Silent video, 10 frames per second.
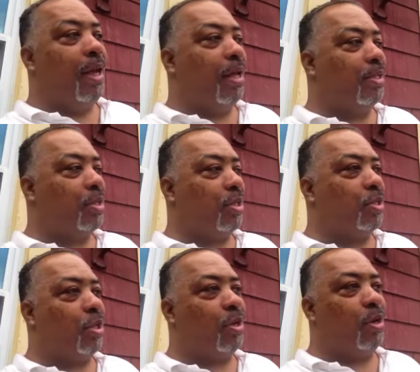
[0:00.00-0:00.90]
and such
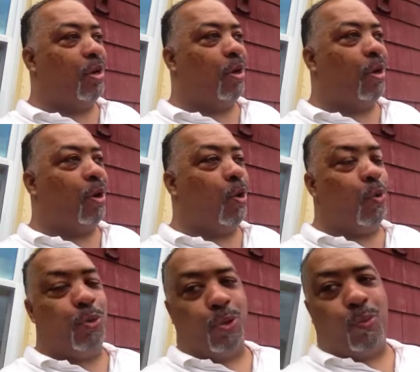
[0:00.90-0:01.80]
a
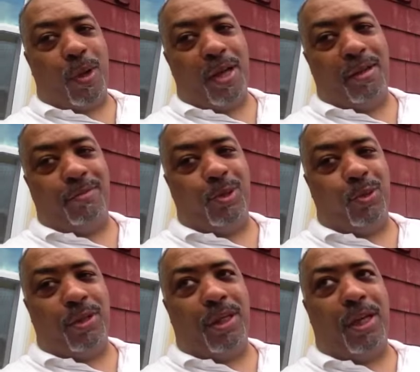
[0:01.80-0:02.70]
older way of
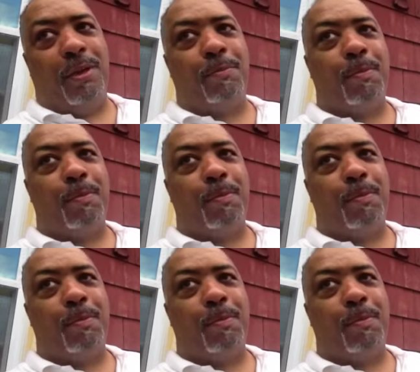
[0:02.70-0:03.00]
doing it,